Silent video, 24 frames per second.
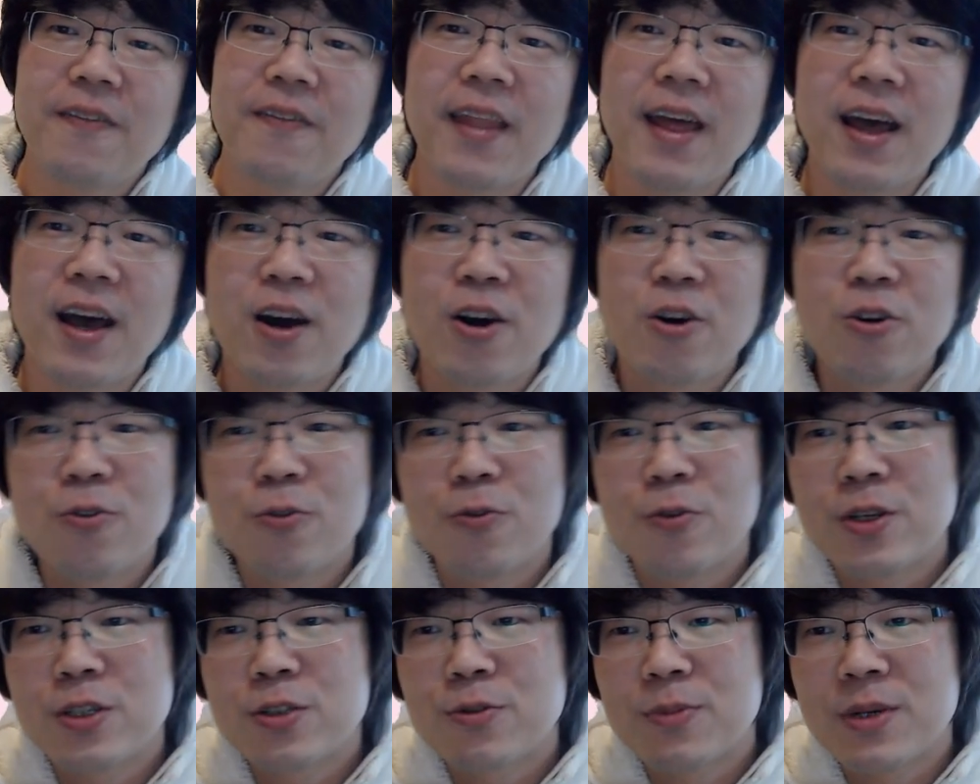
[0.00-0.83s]
Now,
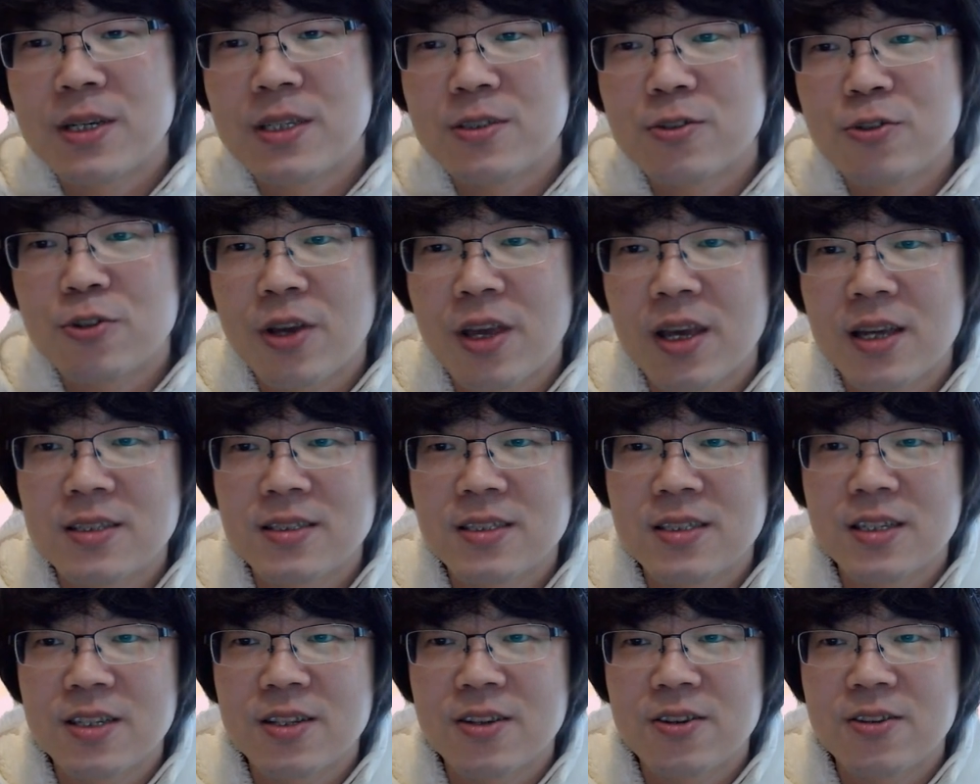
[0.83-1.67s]
which means you can
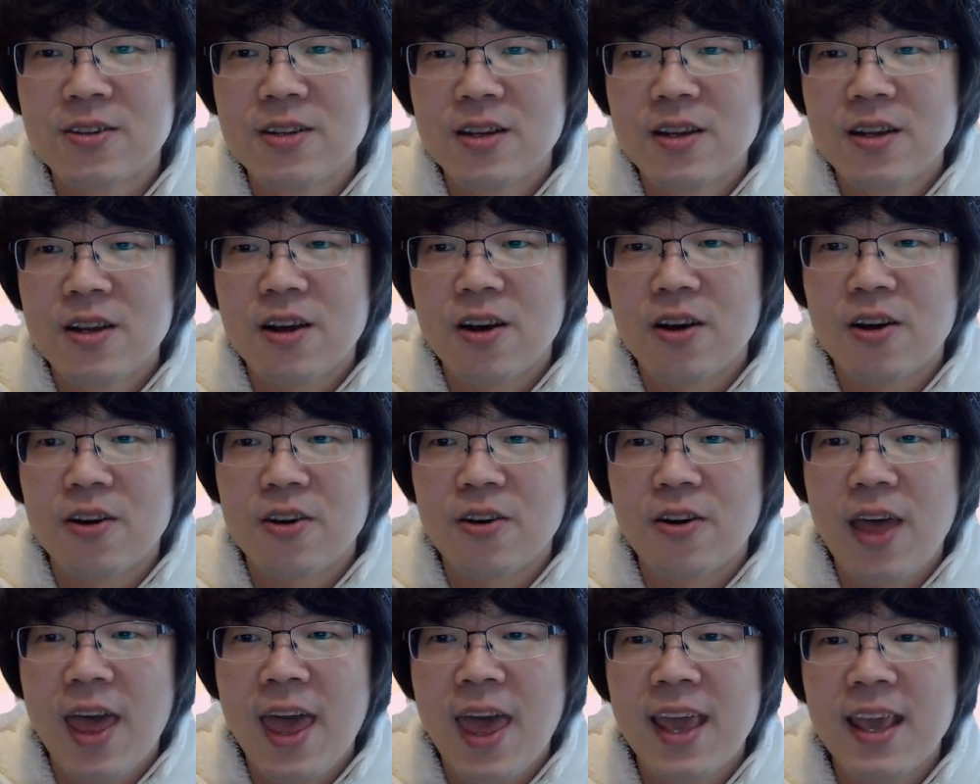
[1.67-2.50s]
see the
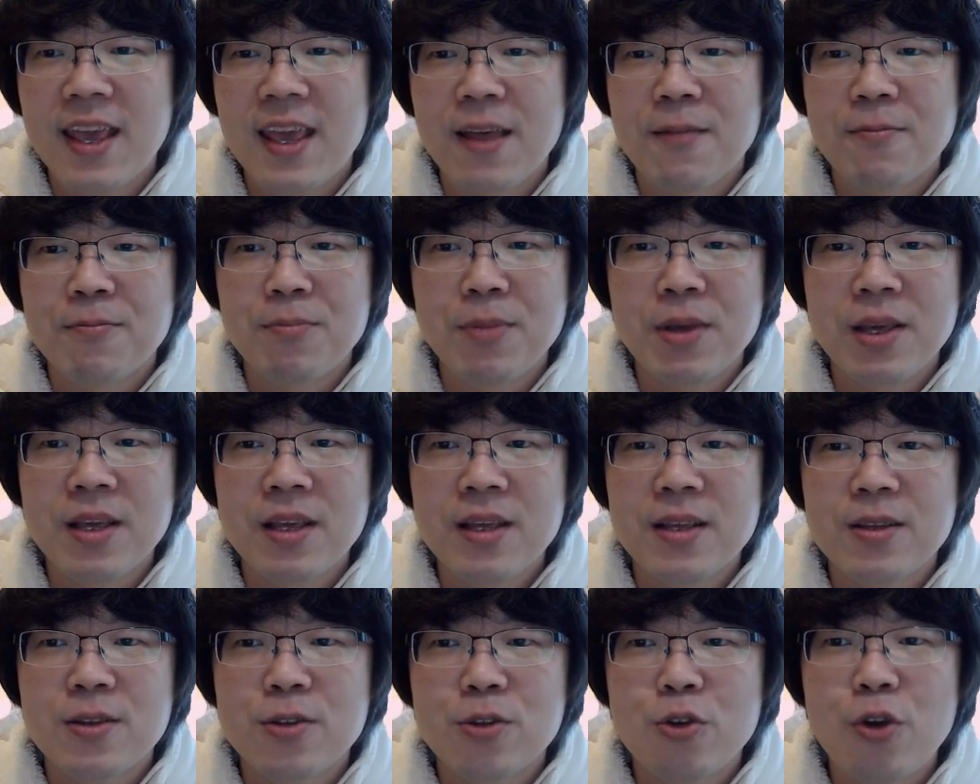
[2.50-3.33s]
uh, A and
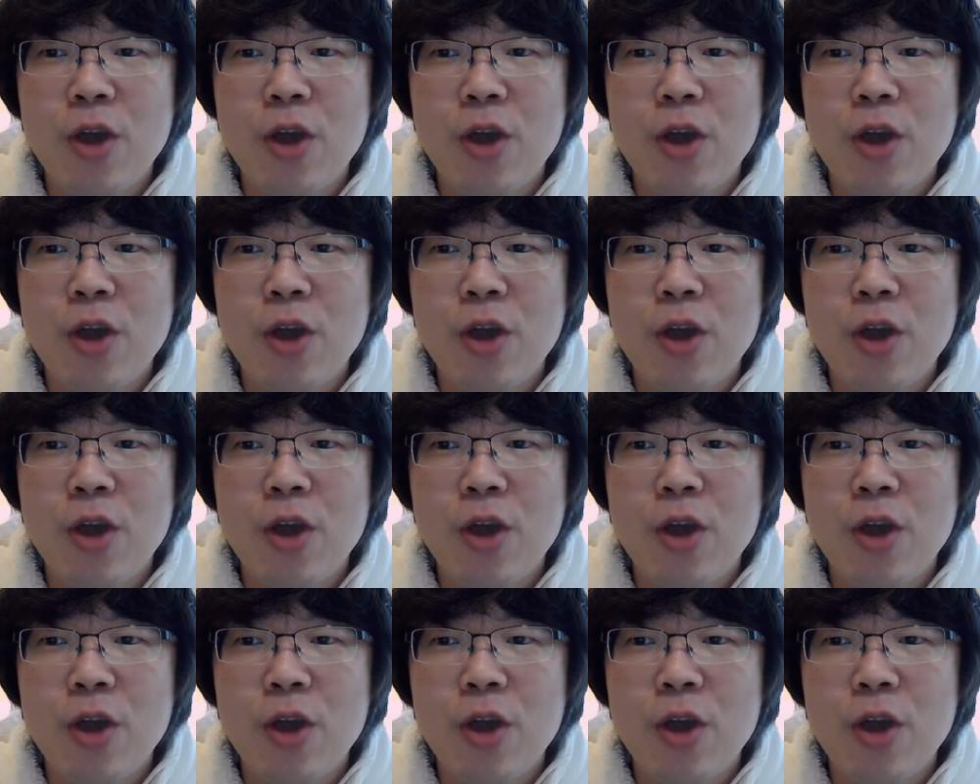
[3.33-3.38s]
B.